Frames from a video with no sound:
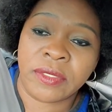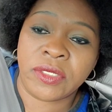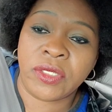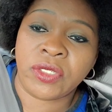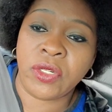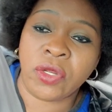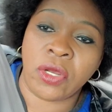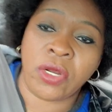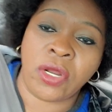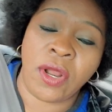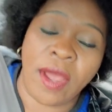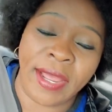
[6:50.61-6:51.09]

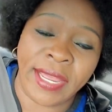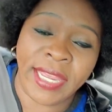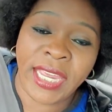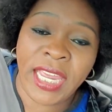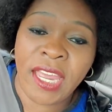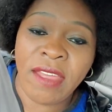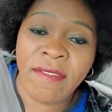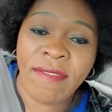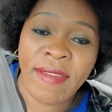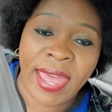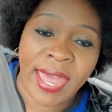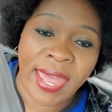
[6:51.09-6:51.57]
So don't
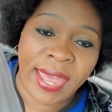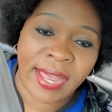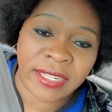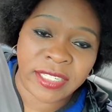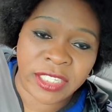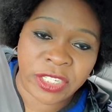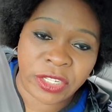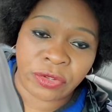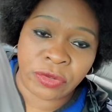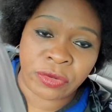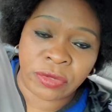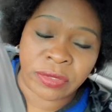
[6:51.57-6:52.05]
give an
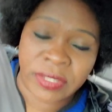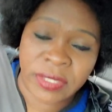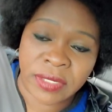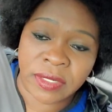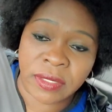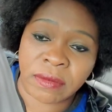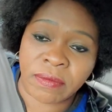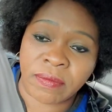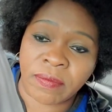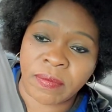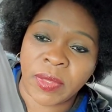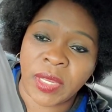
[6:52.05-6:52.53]
excuse.
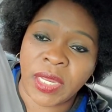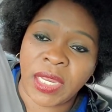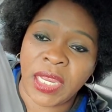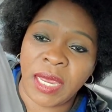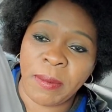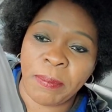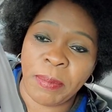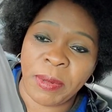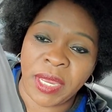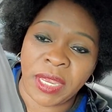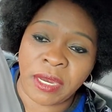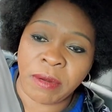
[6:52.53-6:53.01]

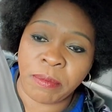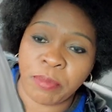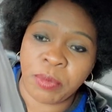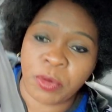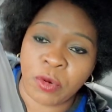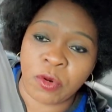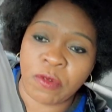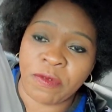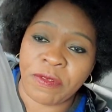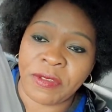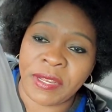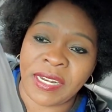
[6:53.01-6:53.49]
Keep
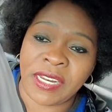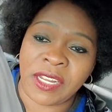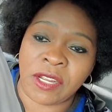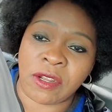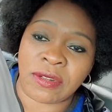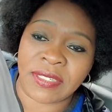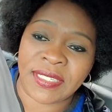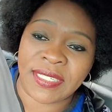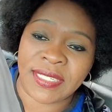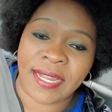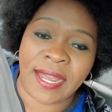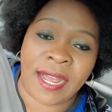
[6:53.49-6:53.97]
improving
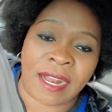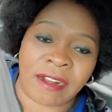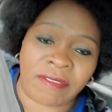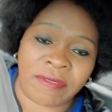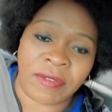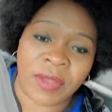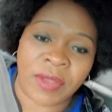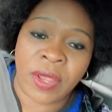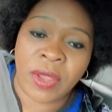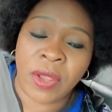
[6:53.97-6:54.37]
yourself.